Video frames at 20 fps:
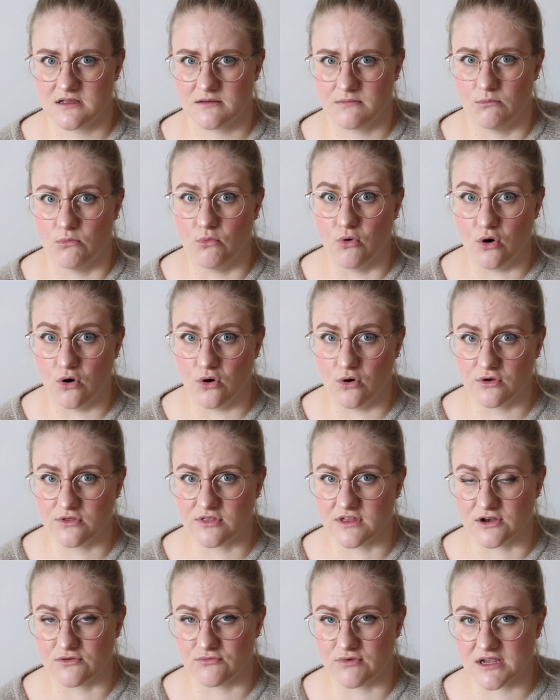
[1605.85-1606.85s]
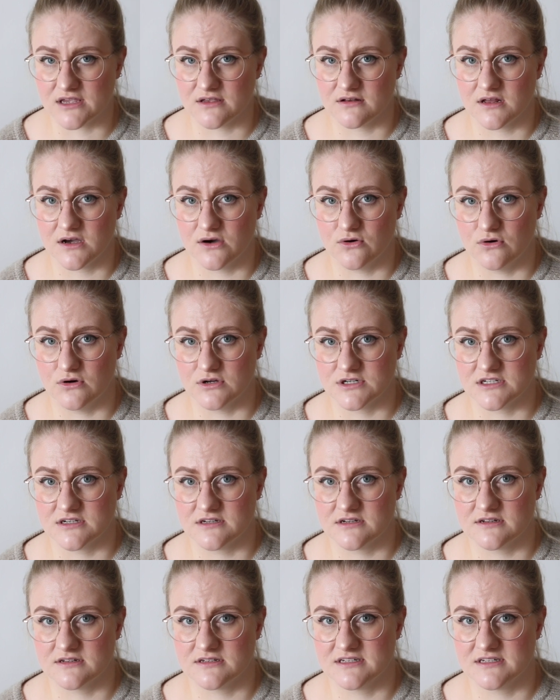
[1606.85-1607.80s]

more than a regular order